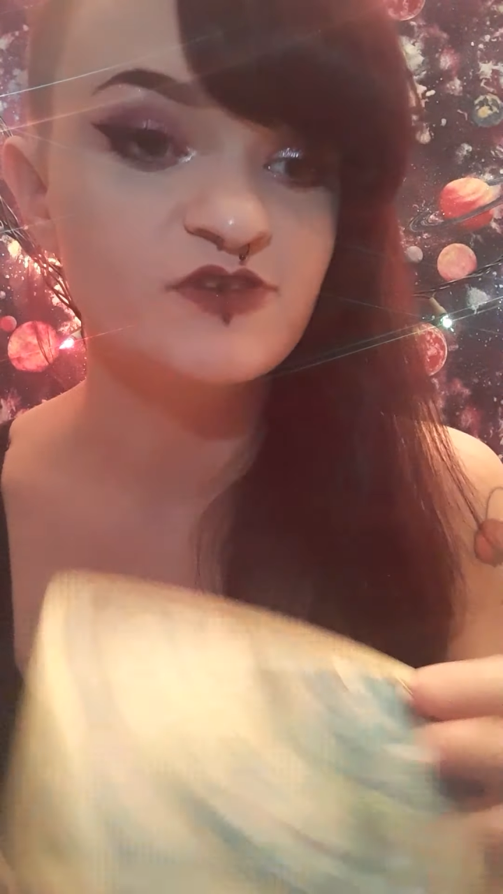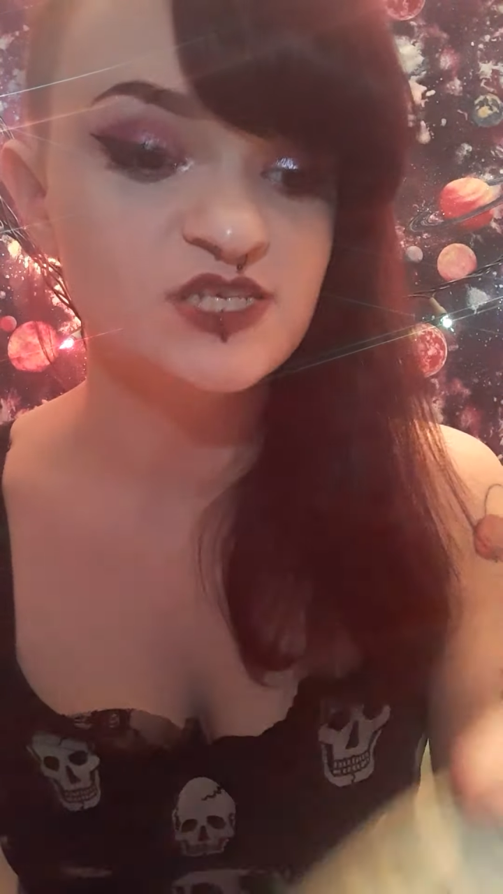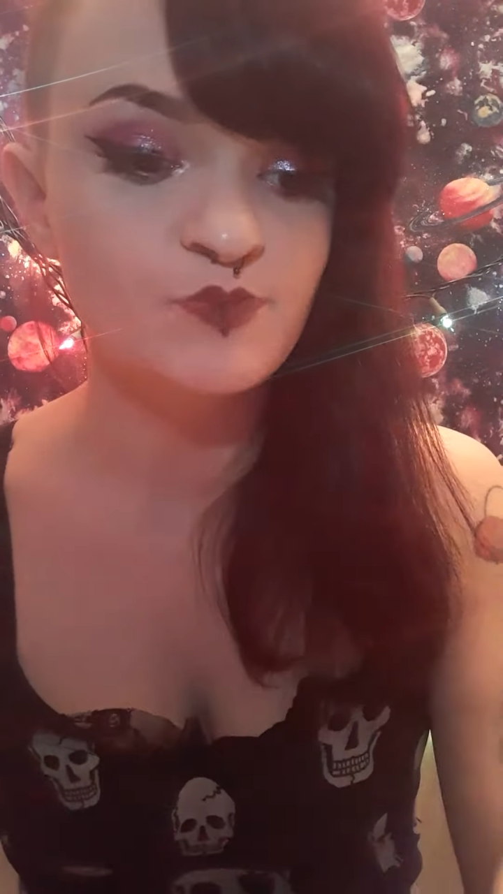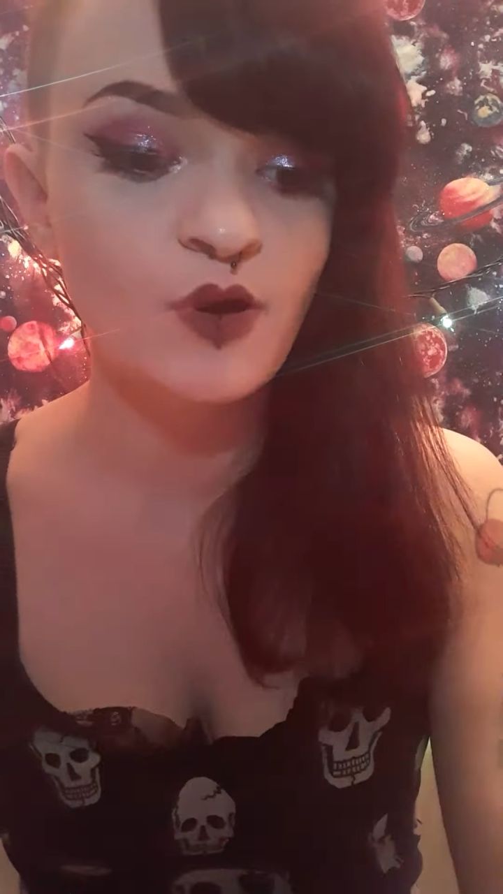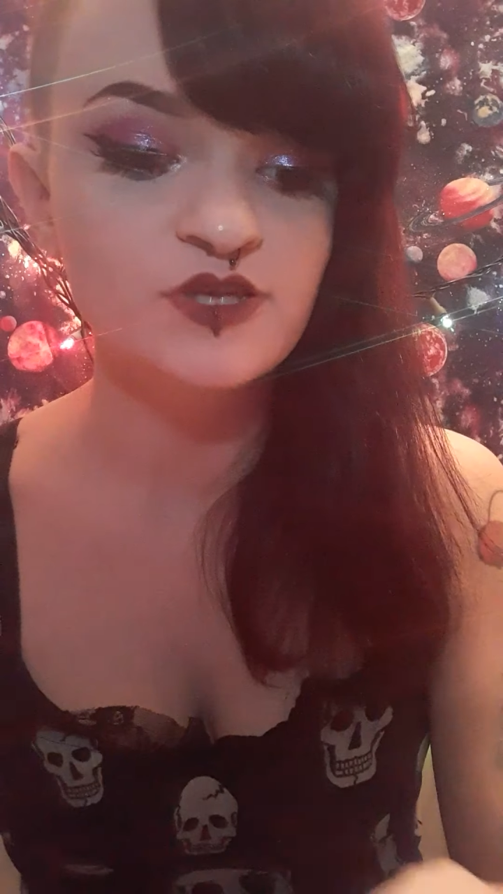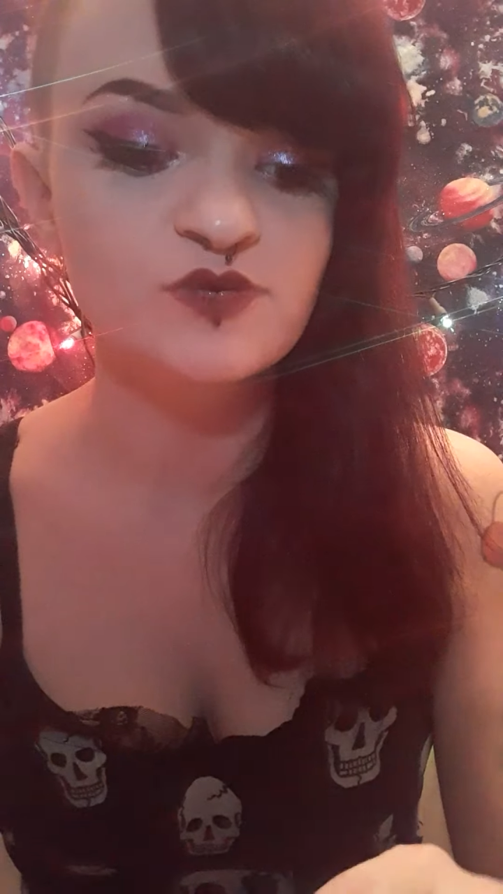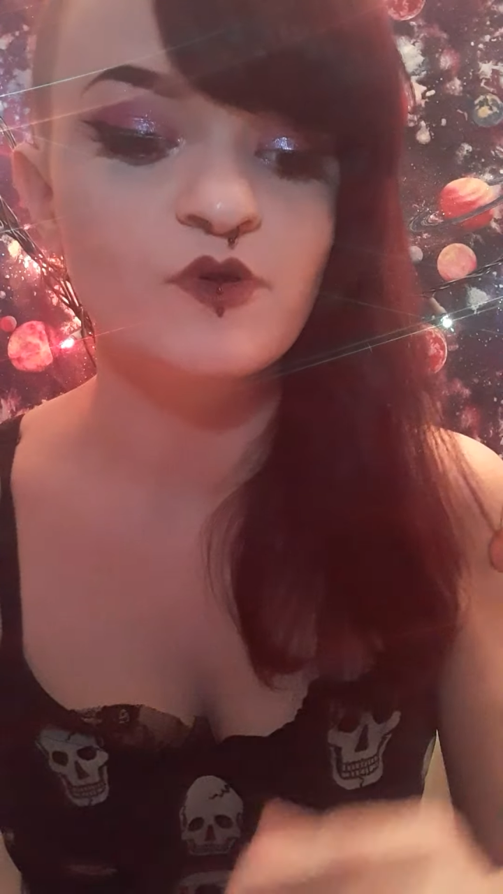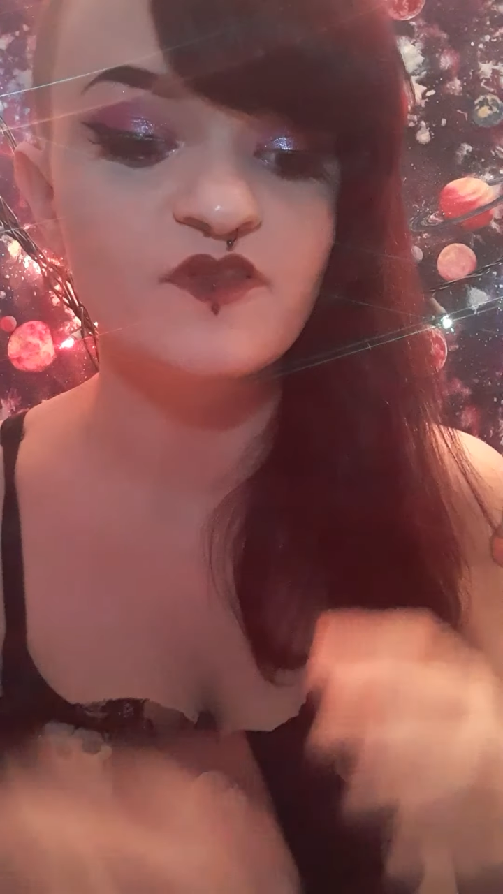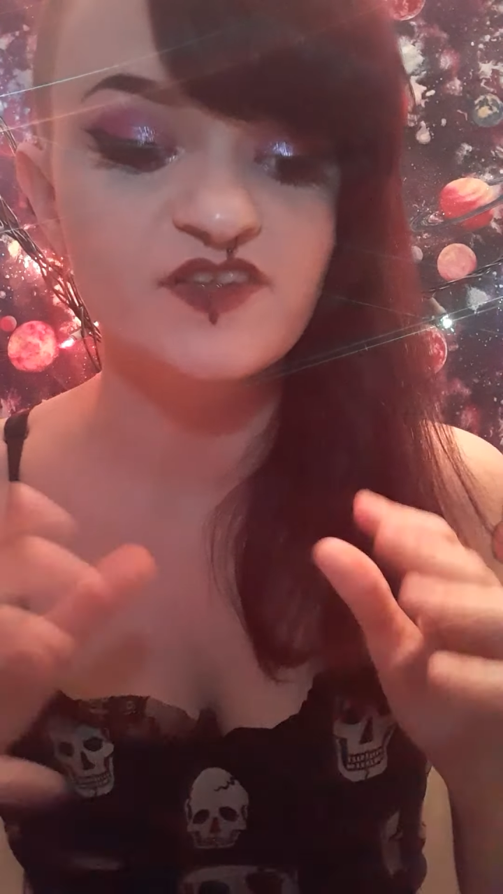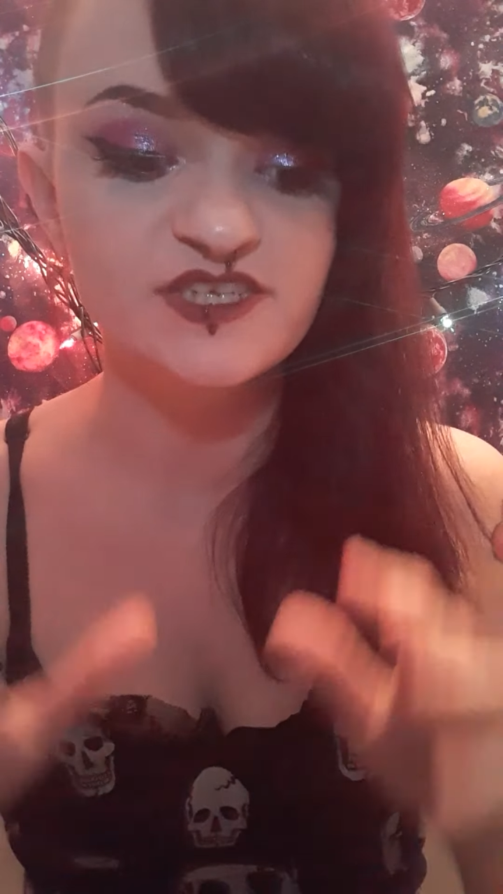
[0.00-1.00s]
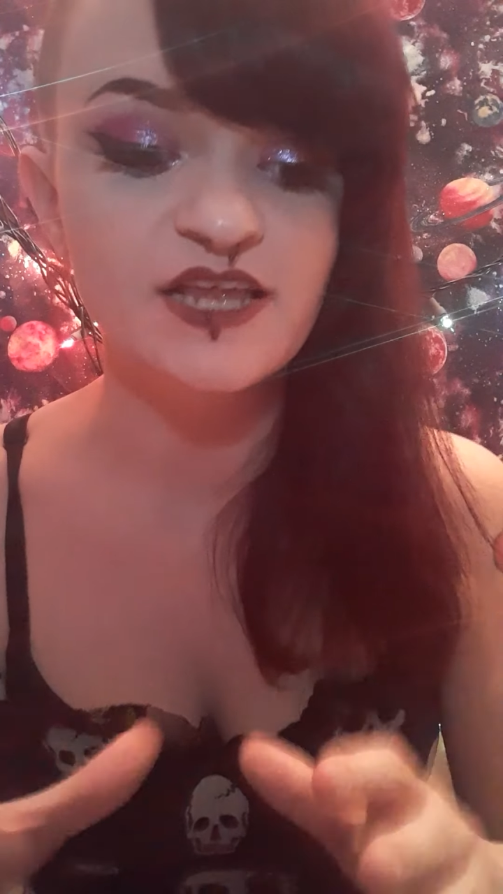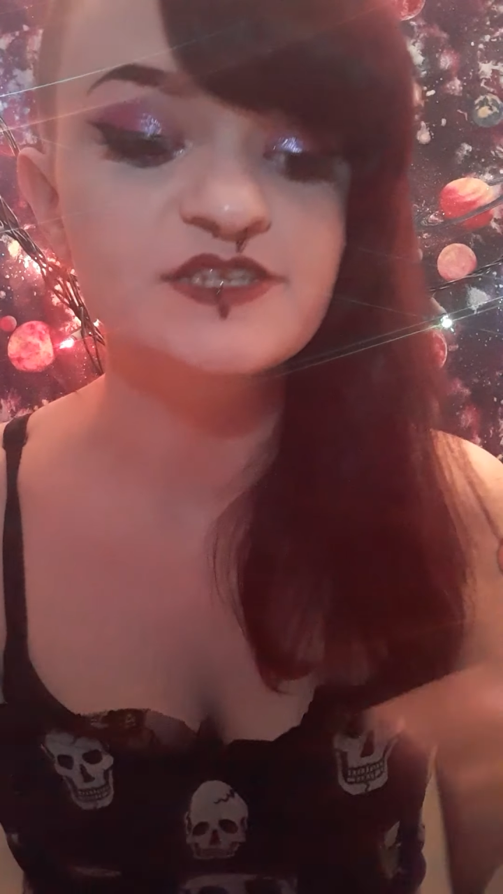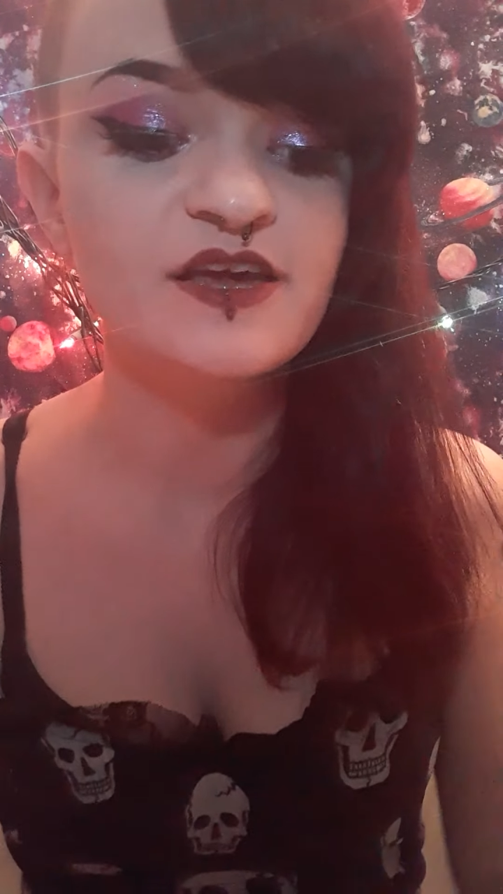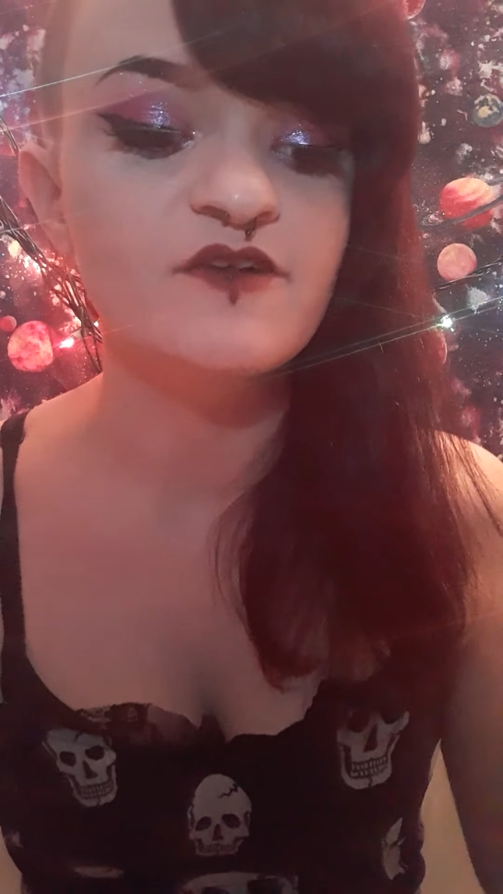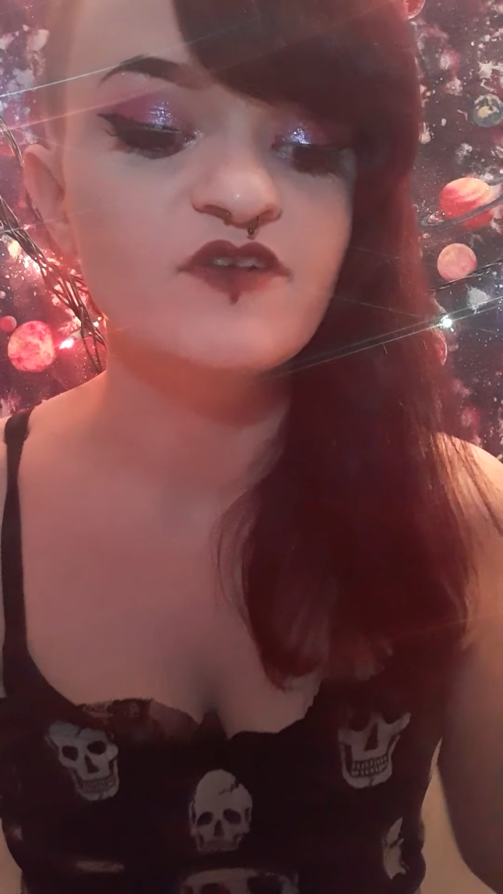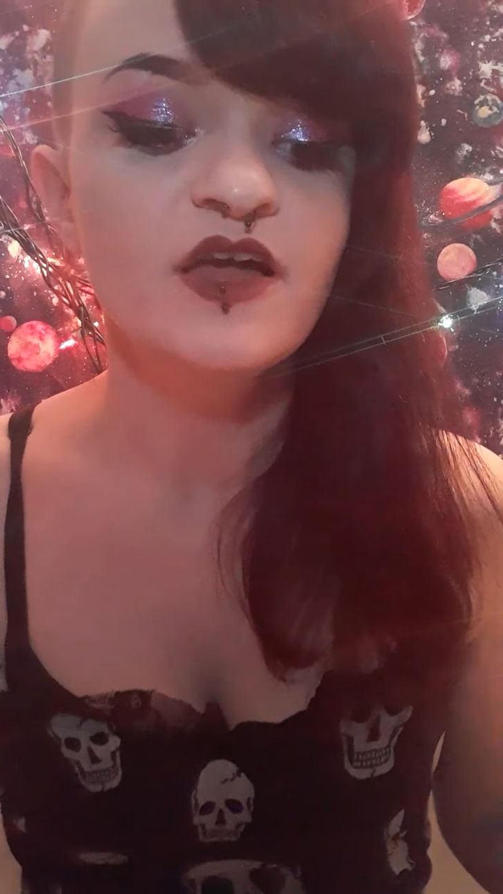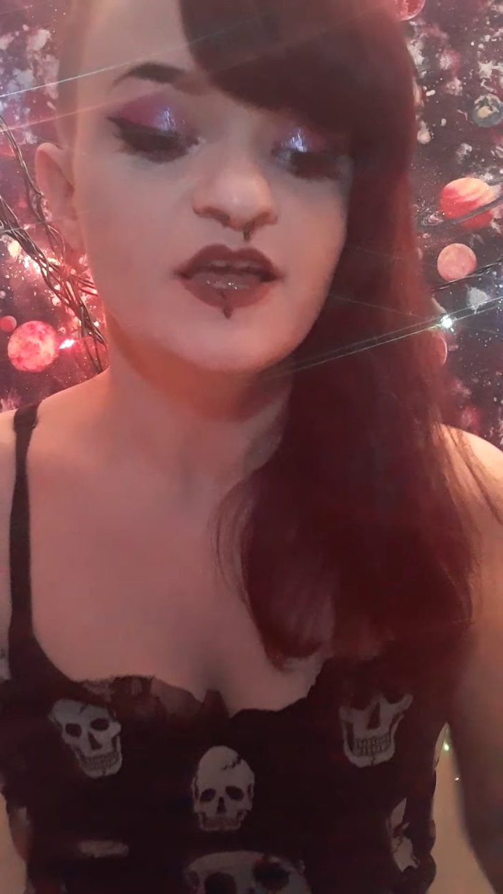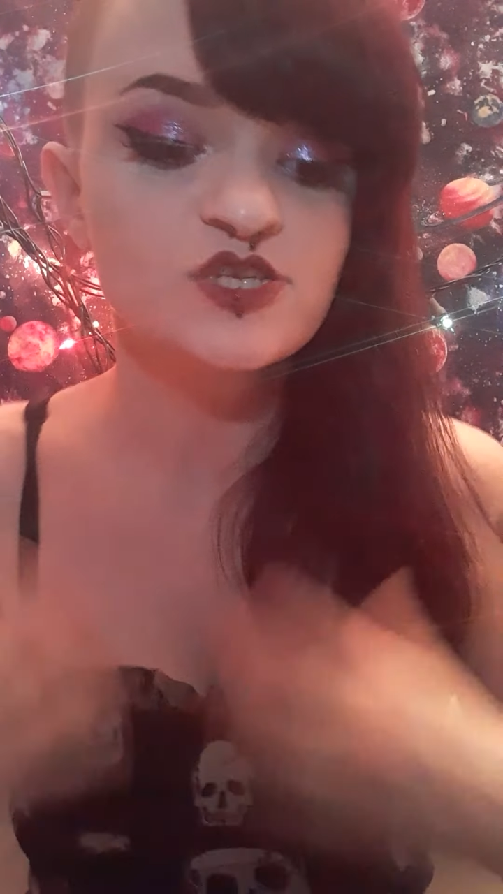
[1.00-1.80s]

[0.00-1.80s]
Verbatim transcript: responsible in the sense of